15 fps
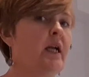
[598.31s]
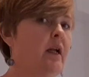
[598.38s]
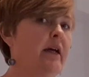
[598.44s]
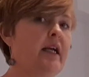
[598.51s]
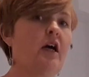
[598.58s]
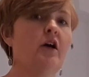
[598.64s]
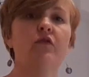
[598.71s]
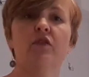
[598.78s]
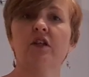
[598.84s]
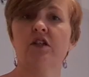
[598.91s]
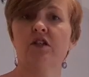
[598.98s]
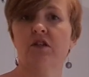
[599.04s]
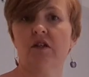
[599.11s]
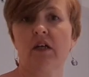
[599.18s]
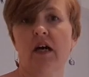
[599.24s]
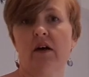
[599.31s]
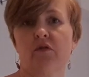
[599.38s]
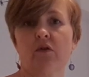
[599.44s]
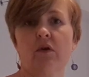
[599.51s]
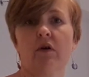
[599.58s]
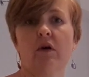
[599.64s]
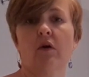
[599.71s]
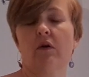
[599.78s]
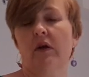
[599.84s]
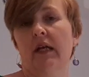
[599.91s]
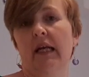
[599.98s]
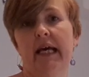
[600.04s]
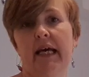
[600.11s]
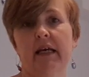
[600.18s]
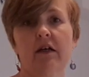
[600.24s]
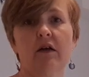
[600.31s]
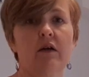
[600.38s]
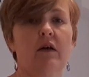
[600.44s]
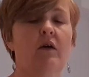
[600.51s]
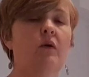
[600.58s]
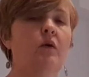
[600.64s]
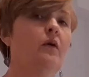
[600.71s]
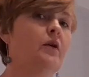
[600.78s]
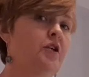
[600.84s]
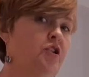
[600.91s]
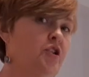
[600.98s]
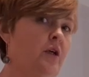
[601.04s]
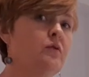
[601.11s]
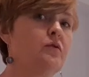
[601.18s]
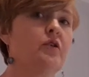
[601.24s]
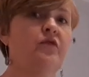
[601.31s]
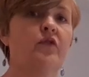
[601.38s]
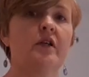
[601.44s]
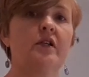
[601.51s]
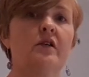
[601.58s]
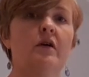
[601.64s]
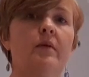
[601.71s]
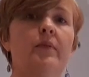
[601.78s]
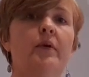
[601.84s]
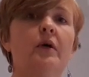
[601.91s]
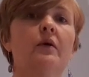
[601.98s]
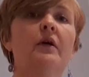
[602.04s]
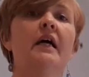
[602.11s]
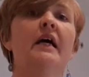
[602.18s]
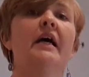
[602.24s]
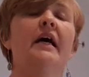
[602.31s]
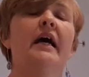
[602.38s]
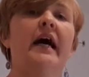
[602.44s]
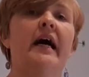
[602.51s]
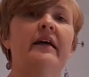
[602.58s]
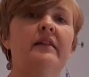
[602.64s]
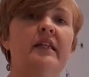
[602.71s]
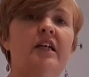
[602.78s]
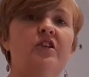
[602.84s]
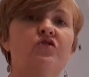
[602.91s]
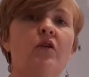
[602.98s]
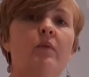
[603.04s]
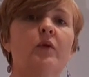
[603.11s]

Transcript: like over the cover on a leg or on a shoulder, for example, and then drop